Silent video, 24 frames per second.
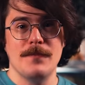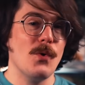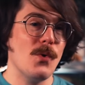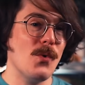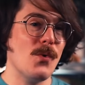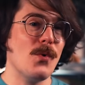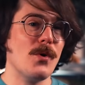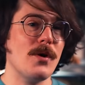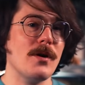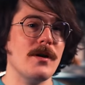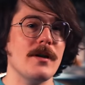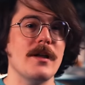
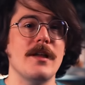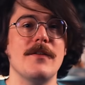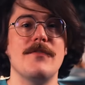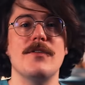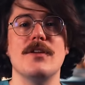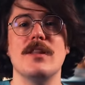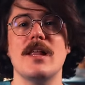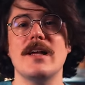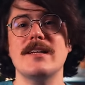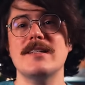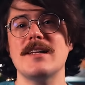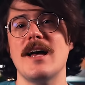Or if
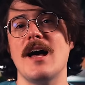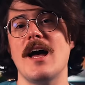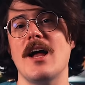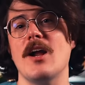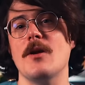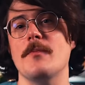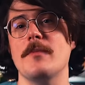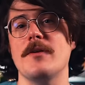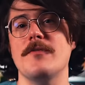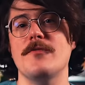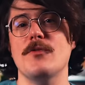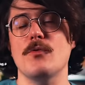you'd like to
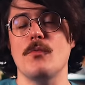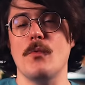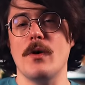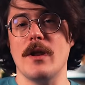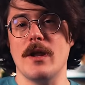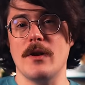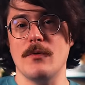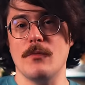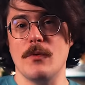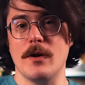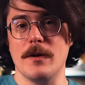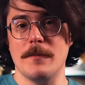hire me for
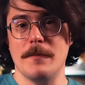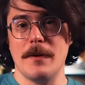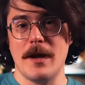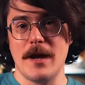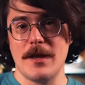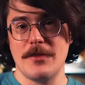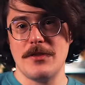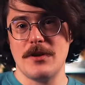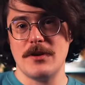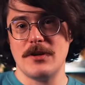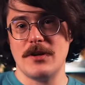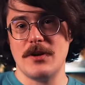one-on-one -on -one
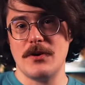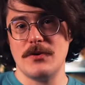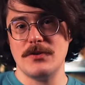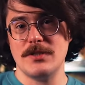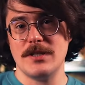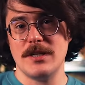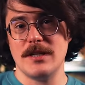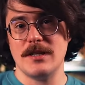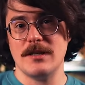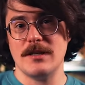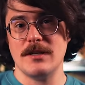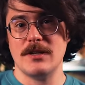Python
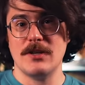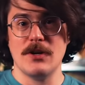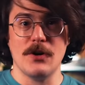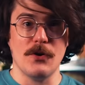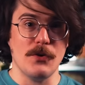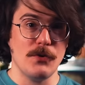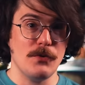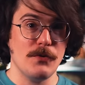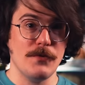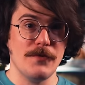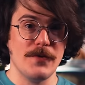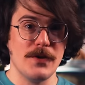coaching,
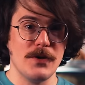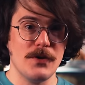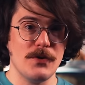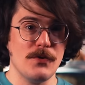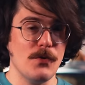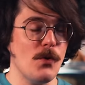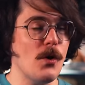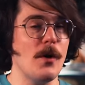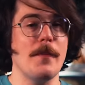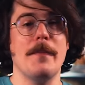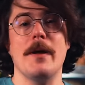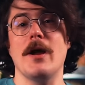code review,
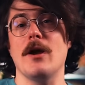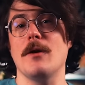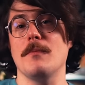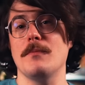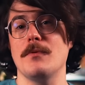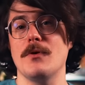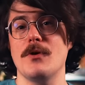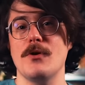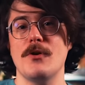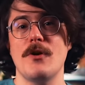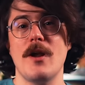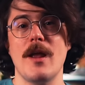or pair
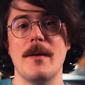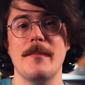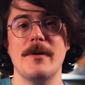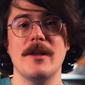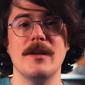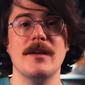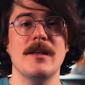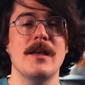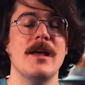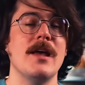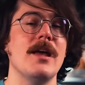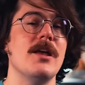programming,
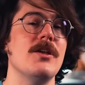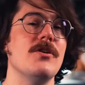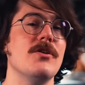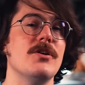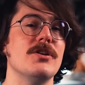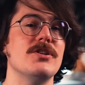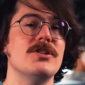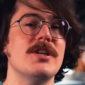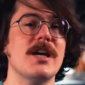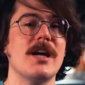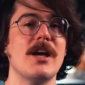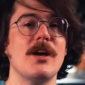you
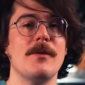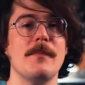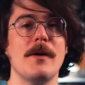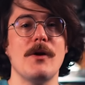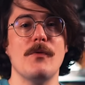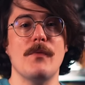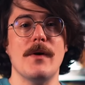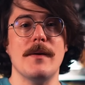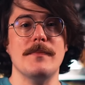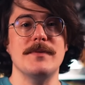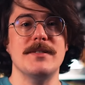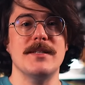can check out my
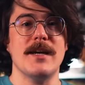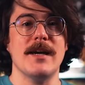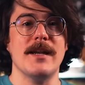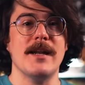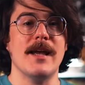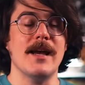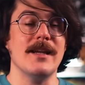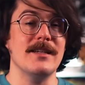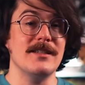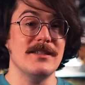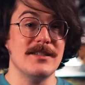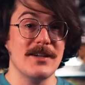website
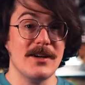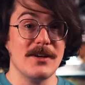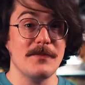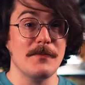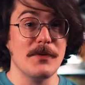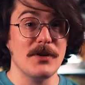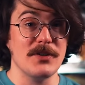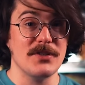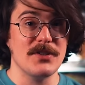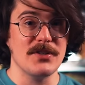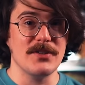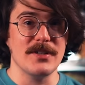at
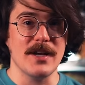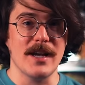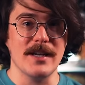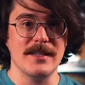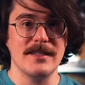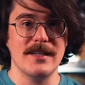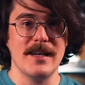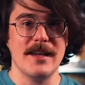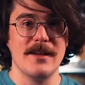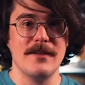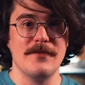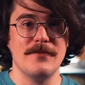
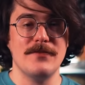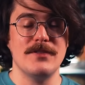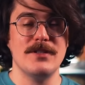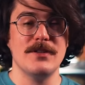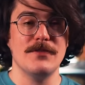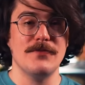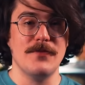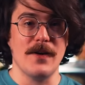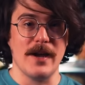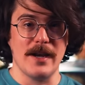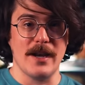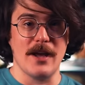dougmercer.dev to
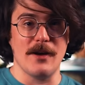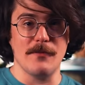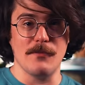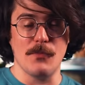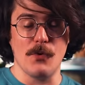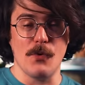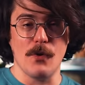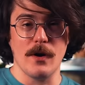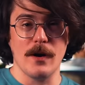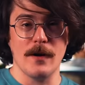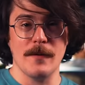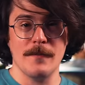find out
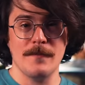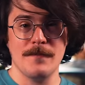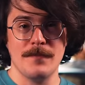more.